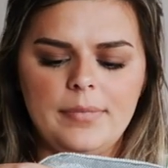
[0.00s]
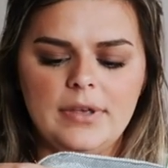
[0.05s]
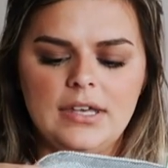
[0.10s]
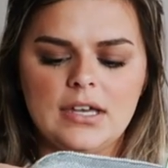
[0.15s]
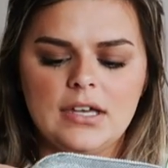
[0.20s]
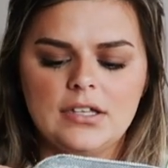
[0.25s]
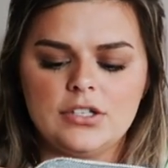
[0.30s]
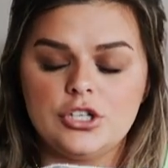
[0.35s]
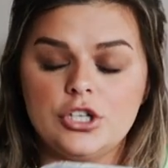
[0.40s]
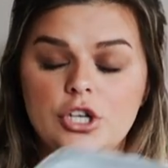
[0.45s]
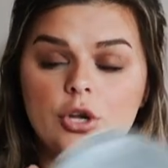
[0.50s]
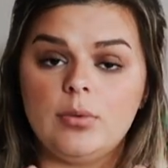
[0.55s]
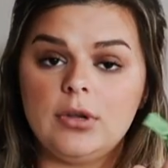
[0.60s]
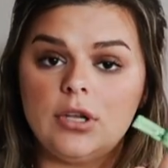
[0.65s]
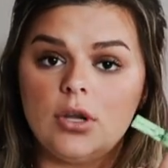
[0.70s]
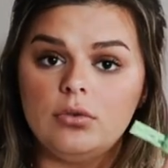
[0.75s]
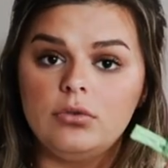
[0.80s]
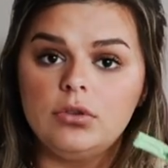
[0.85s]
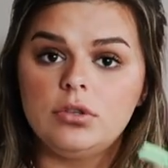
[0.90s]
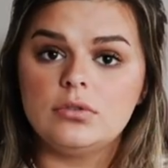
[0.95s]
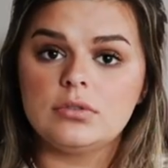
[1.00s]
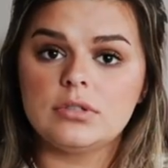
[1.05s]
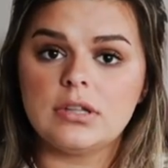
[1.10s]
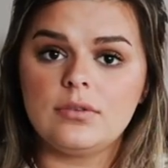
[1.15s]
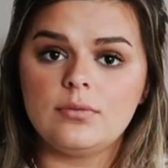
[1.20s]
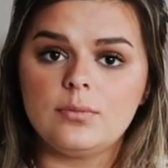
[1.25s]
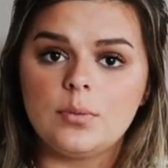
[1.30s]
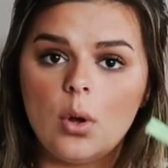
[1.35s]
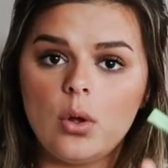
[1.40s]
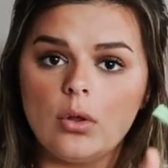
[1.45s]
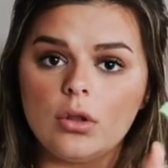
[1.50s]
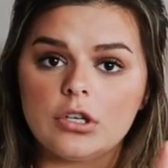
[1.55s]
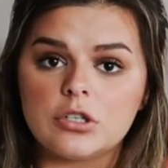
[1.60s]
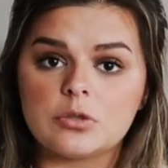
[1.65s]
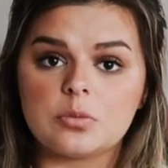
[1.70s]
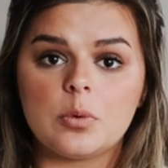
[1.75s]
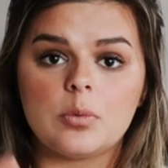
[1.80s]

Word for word: because, you know, we don't use lint rollers.